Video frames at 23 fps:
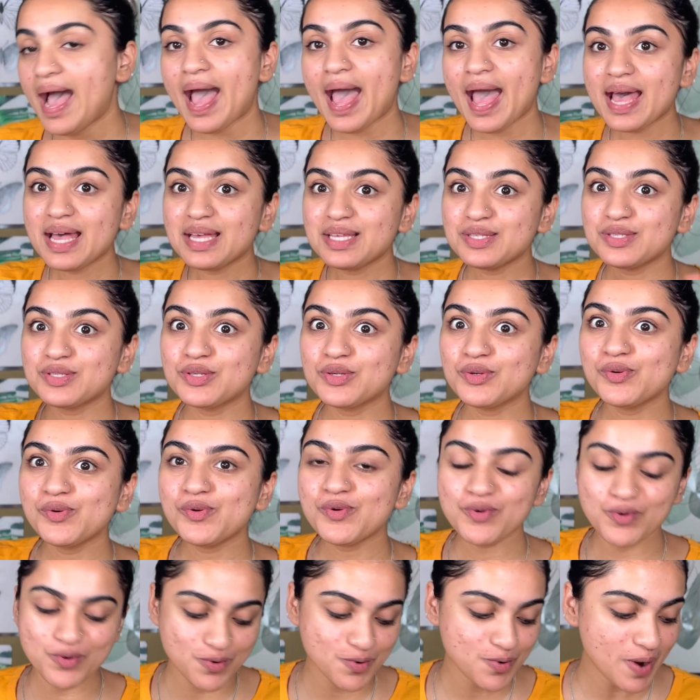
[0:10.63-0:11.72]
As you
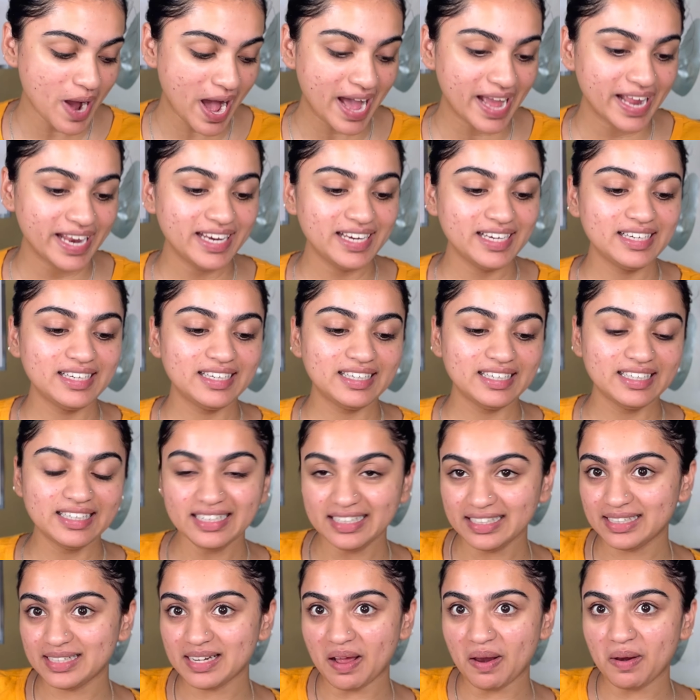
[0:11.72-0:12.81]
know, I
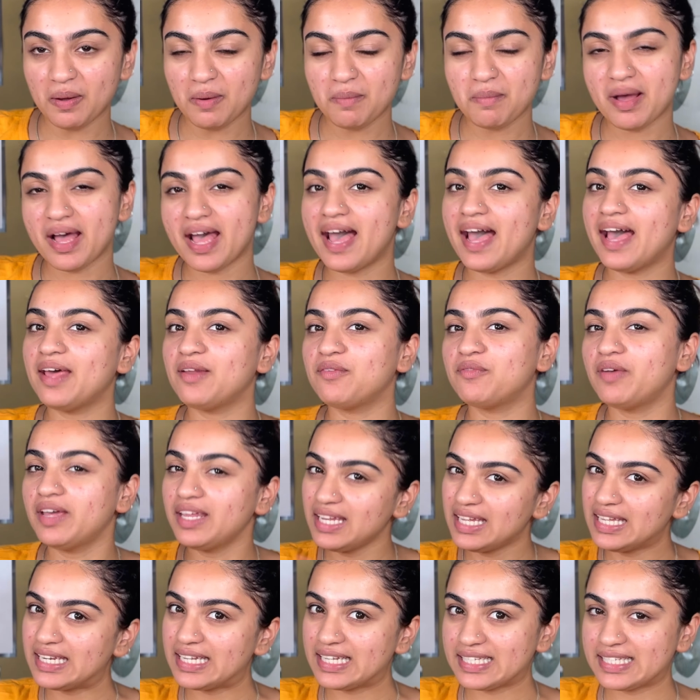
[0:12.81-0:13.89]
did color my hair
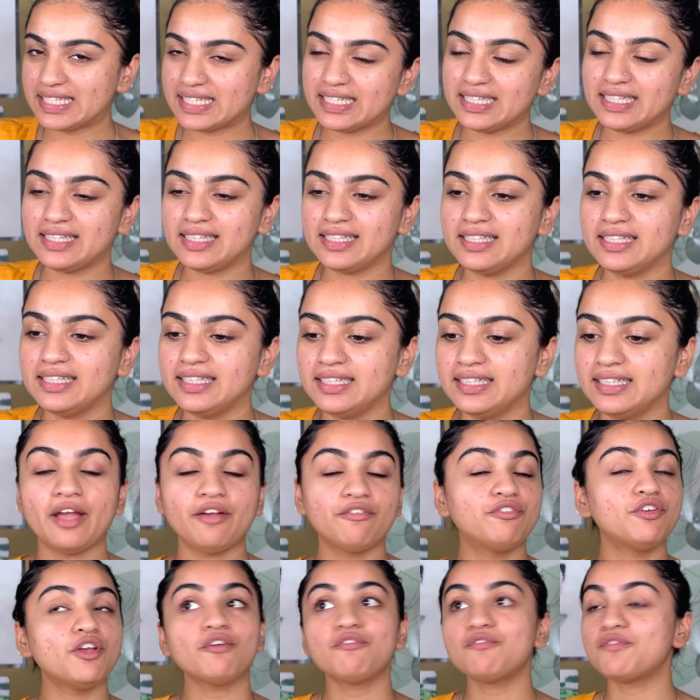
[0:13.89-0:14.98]
very recently.
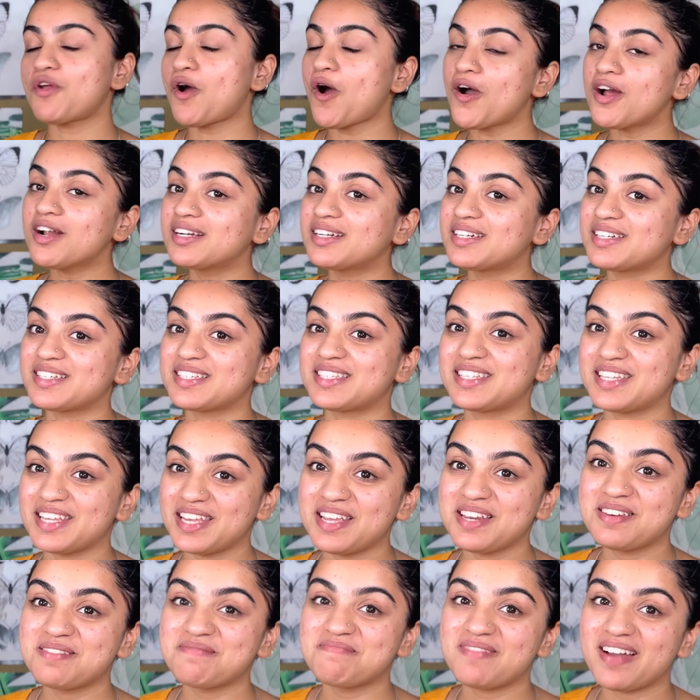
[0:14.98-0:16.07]
If you have not
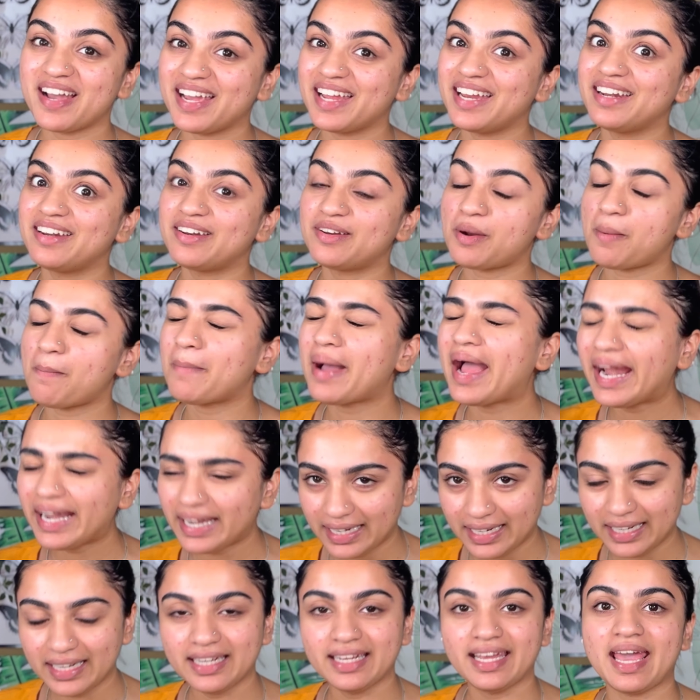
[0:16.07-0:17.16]
seen my
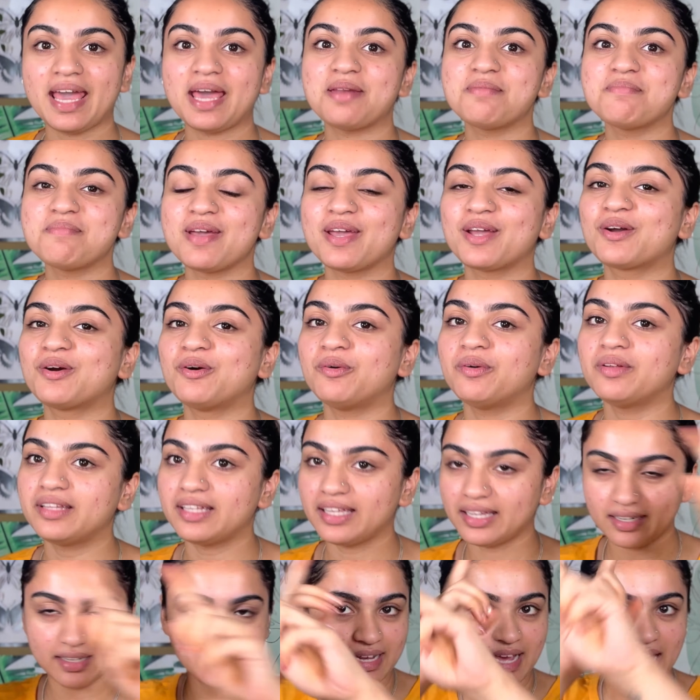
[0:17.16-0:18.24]
dramatic hair makeover,
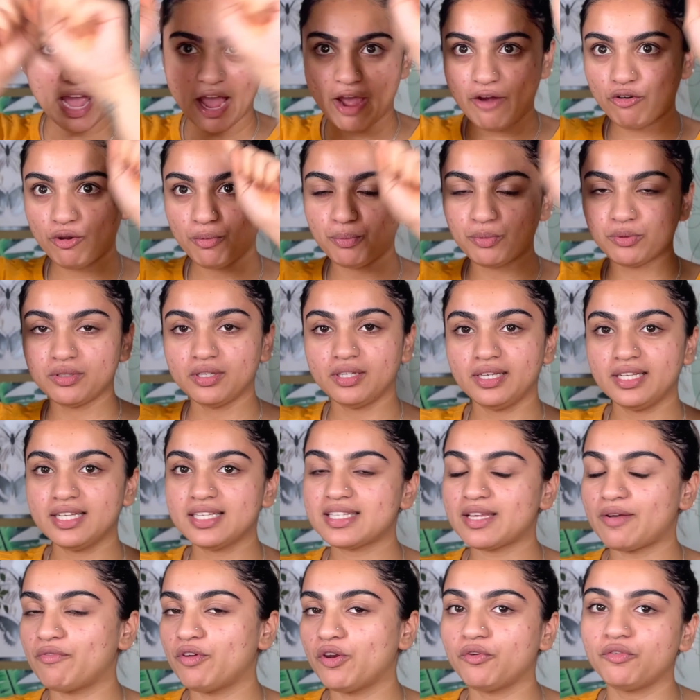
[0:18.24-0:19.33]
then I would have put the link
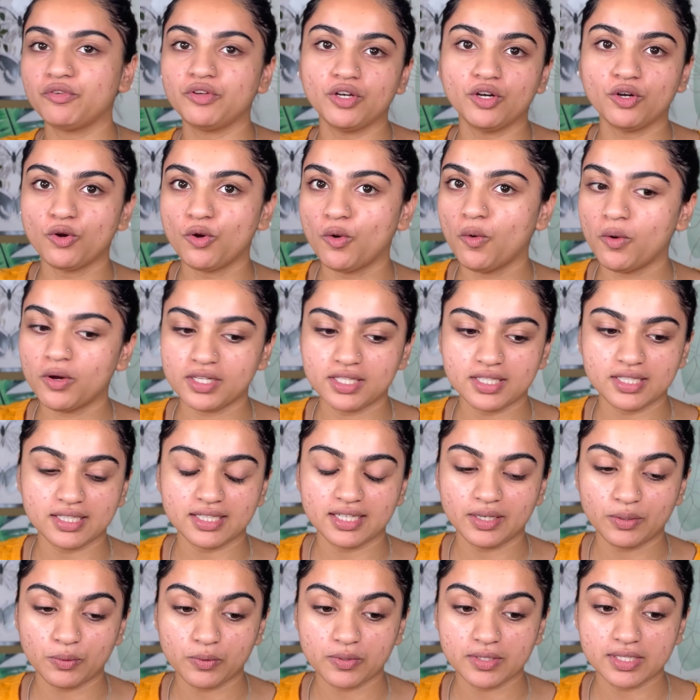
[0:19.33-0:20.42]
somewhere over here. Go watch.
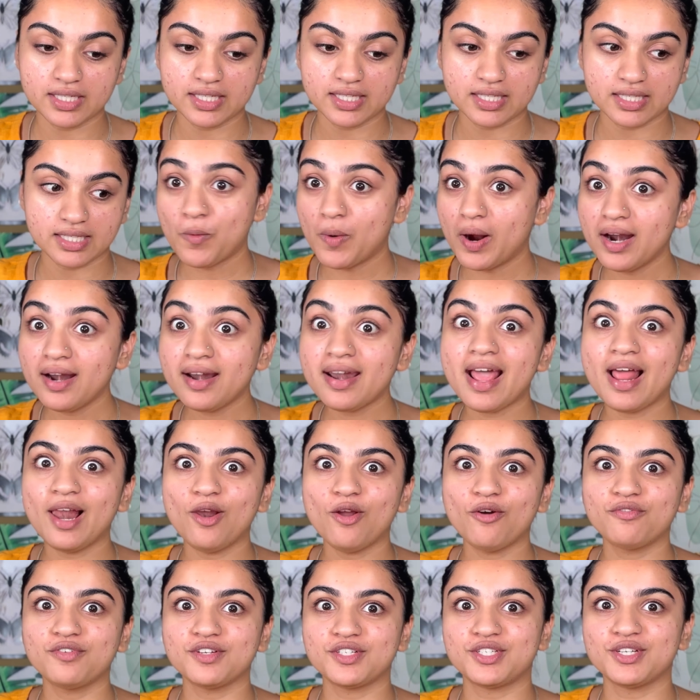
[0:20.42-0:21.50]
It was one hell
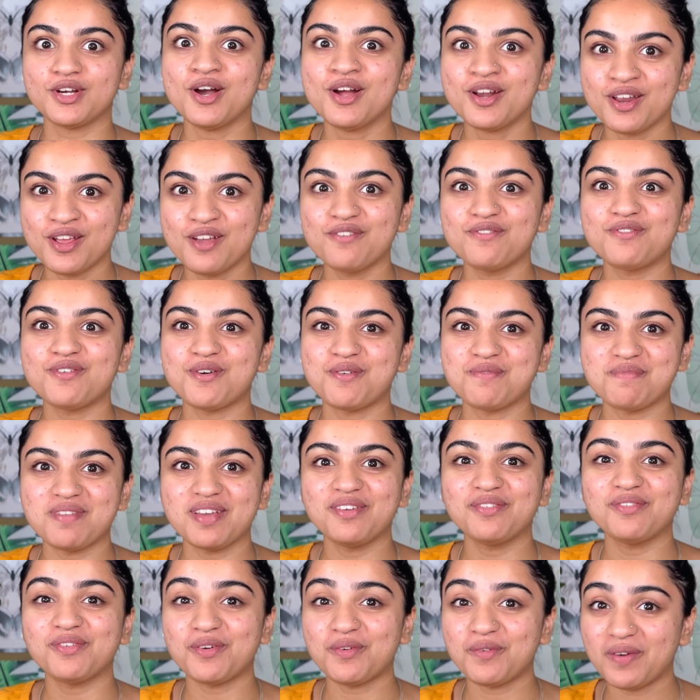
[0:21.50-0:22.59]
of a journey for
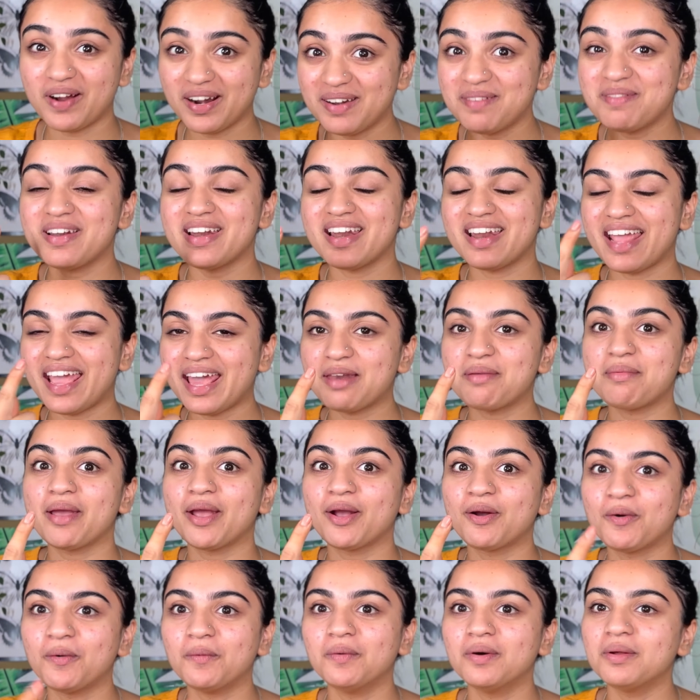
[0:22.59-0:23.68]
me for one hair
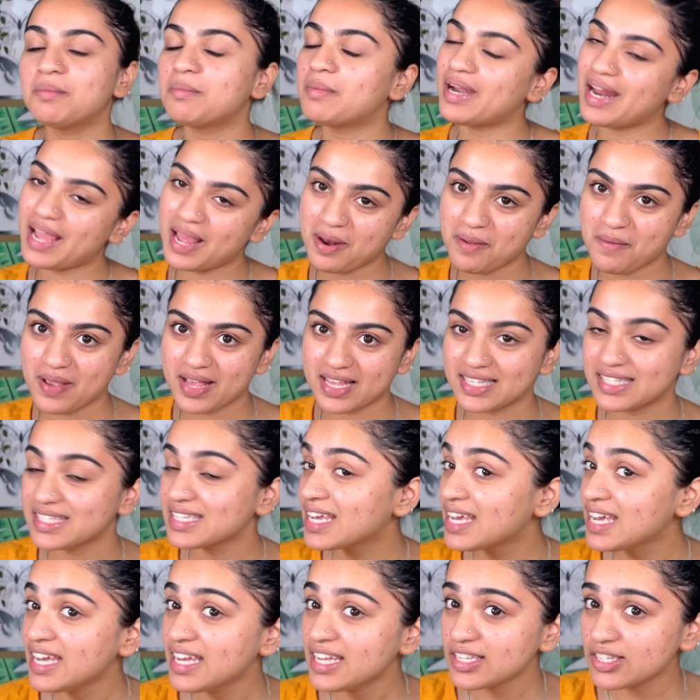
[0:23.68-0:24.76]
makeover. But anyways,
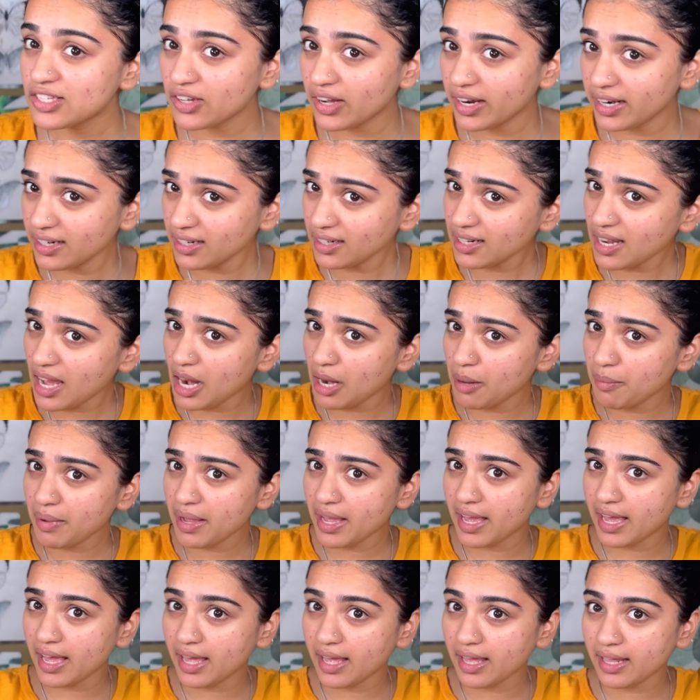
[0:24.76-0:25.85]
so I did color my
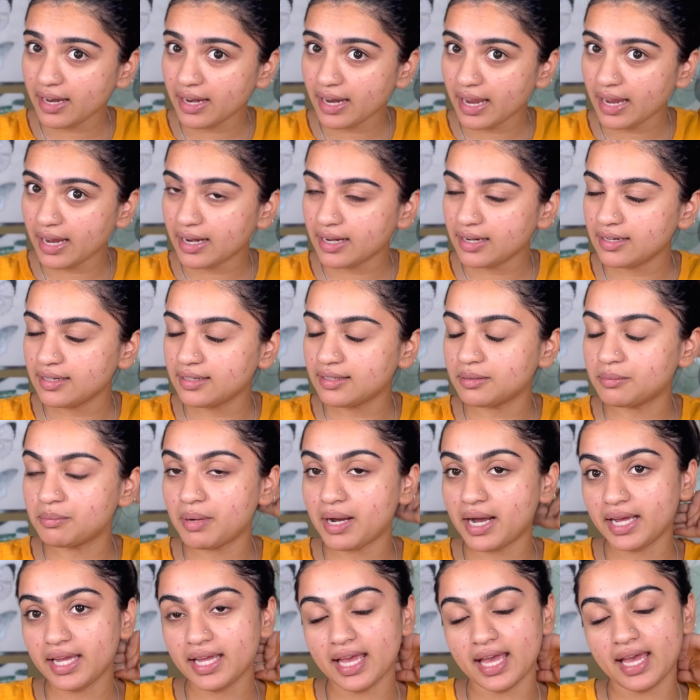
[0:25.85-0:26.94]
hair and
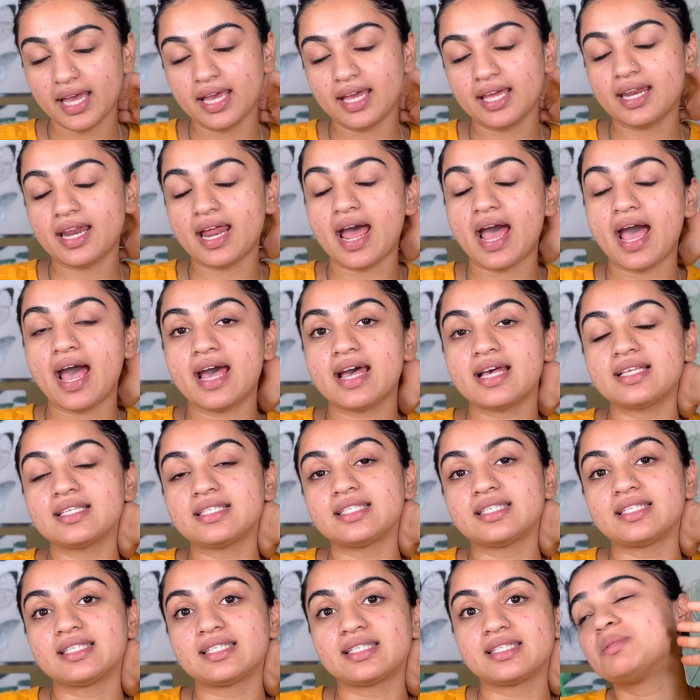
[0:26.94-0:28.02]
my hair
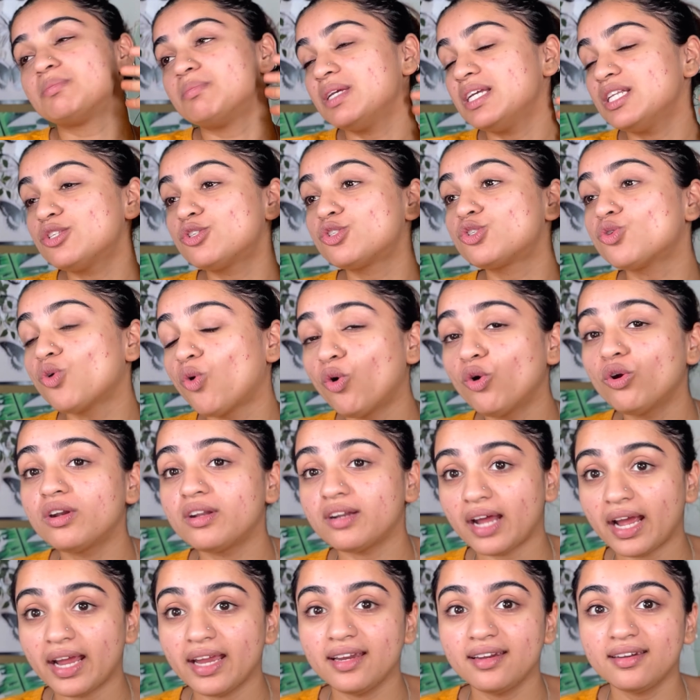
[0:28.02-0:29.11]
has been so
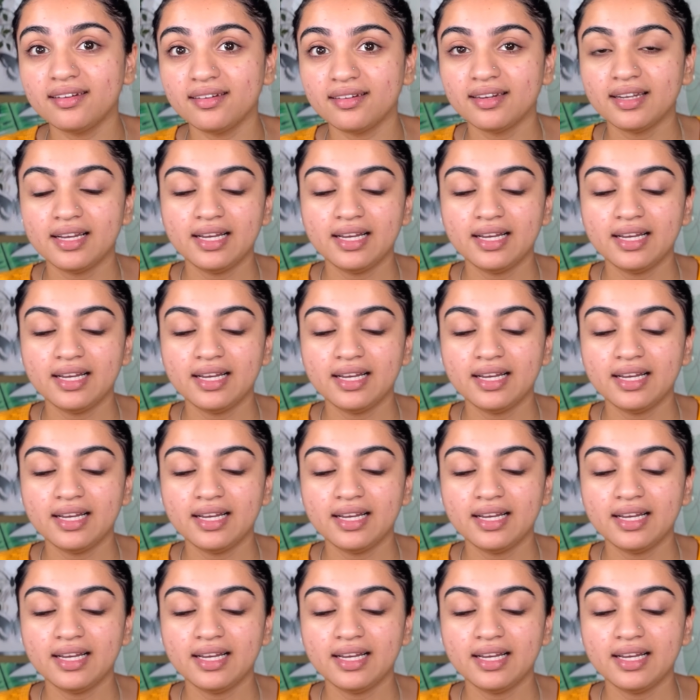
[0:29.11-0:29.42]
dried.